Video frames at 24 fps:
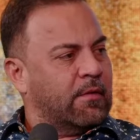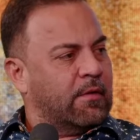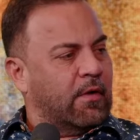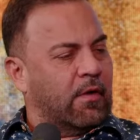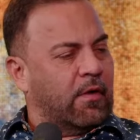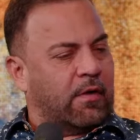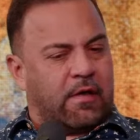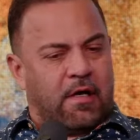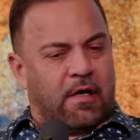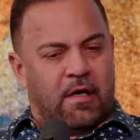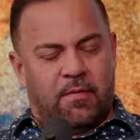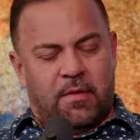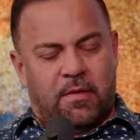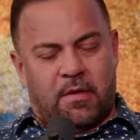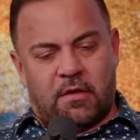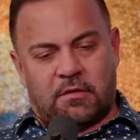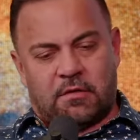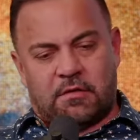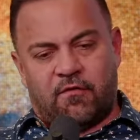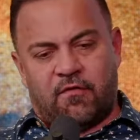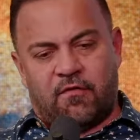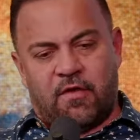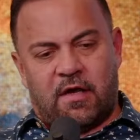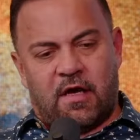okay?
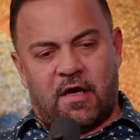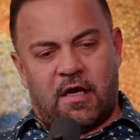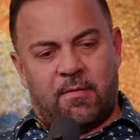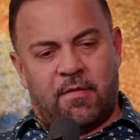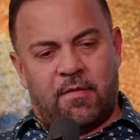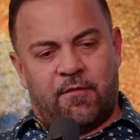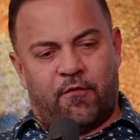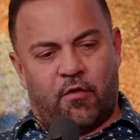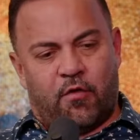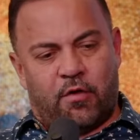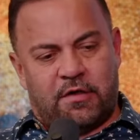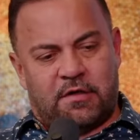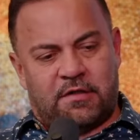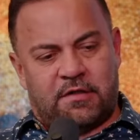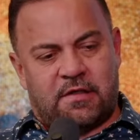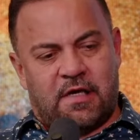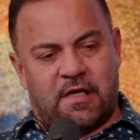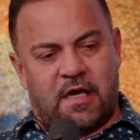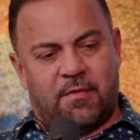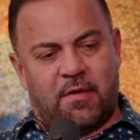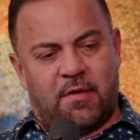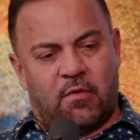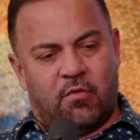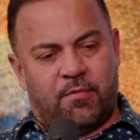Because if you get it before its
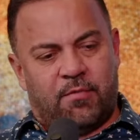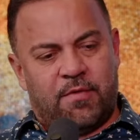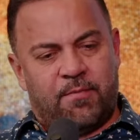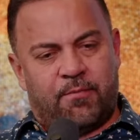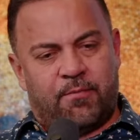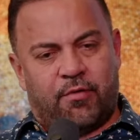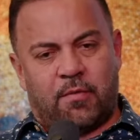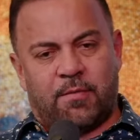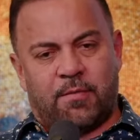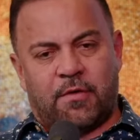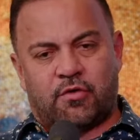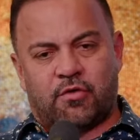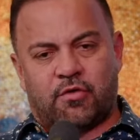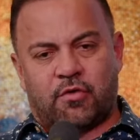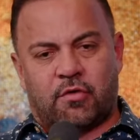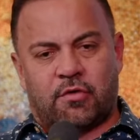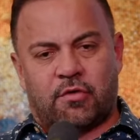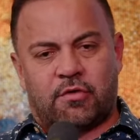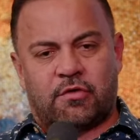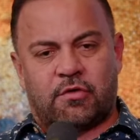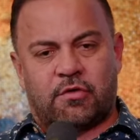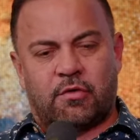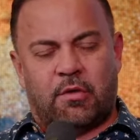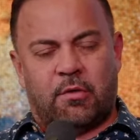time, it will be premature,
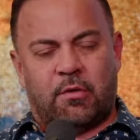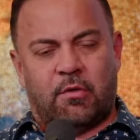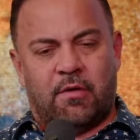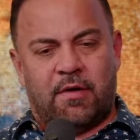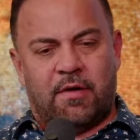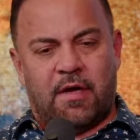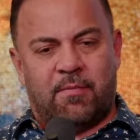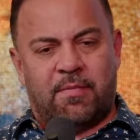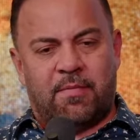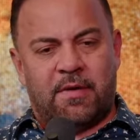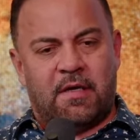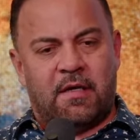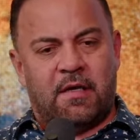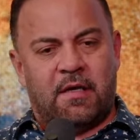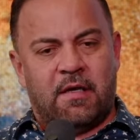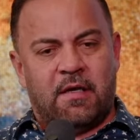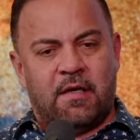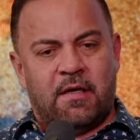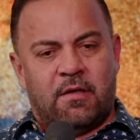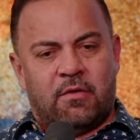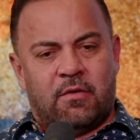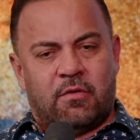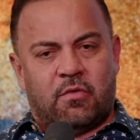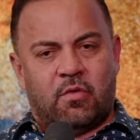so it will not be
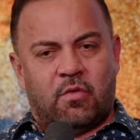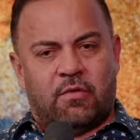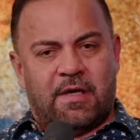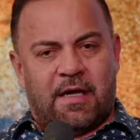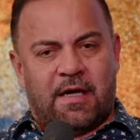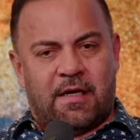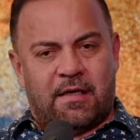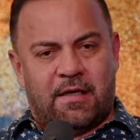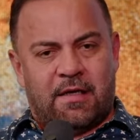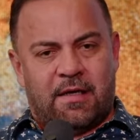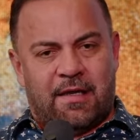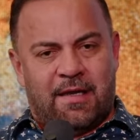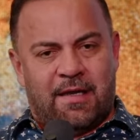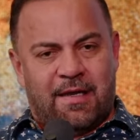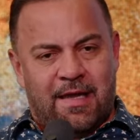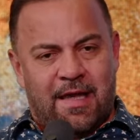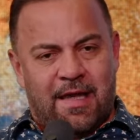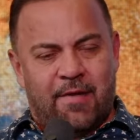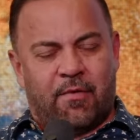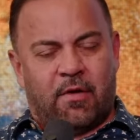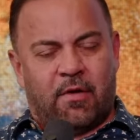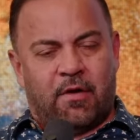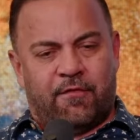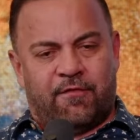to that
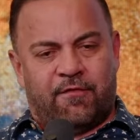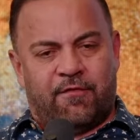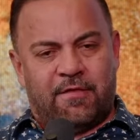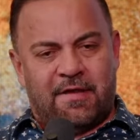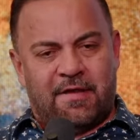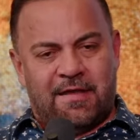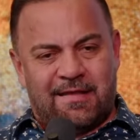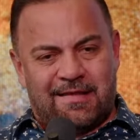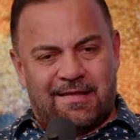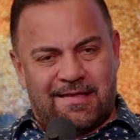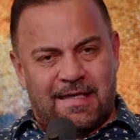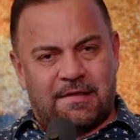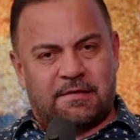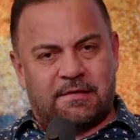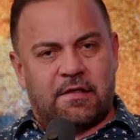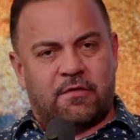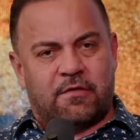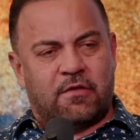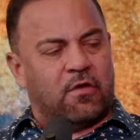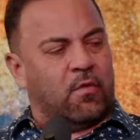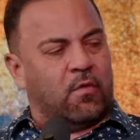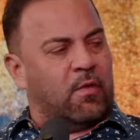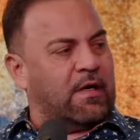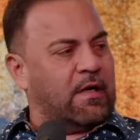level of
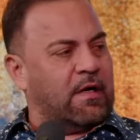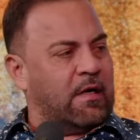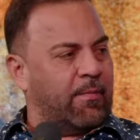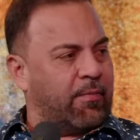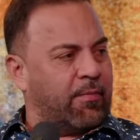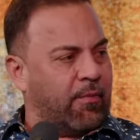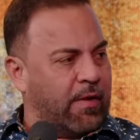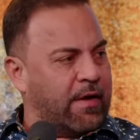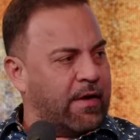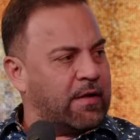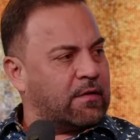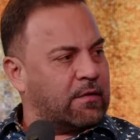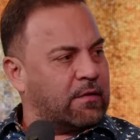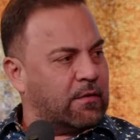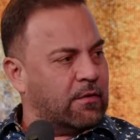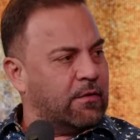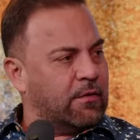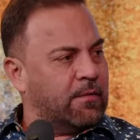intensity you want in a breakthrough.